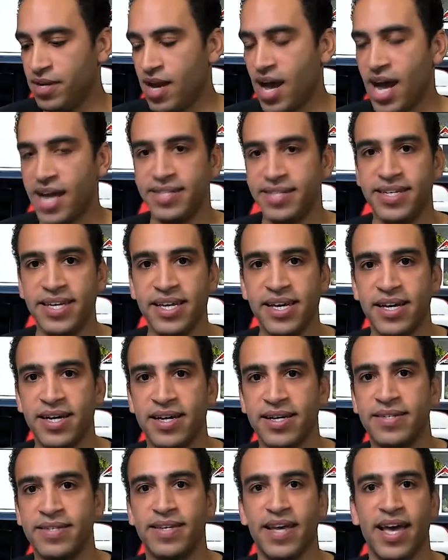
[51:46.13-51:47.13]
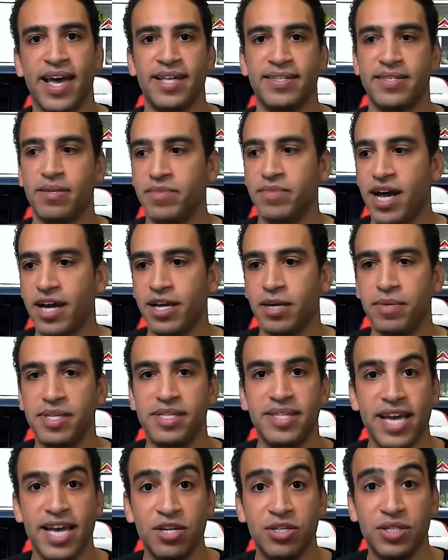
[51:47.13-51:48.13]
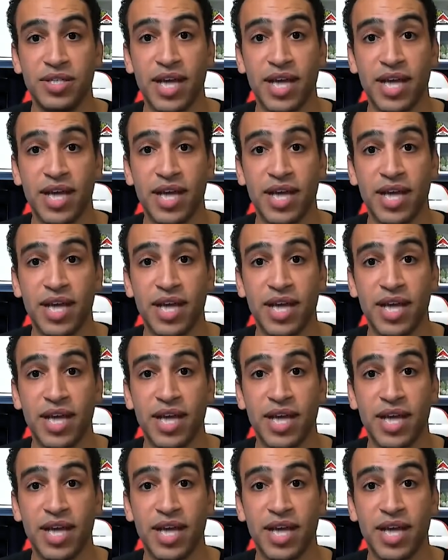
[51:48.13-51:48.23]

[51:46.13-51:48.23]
ideas and some documentation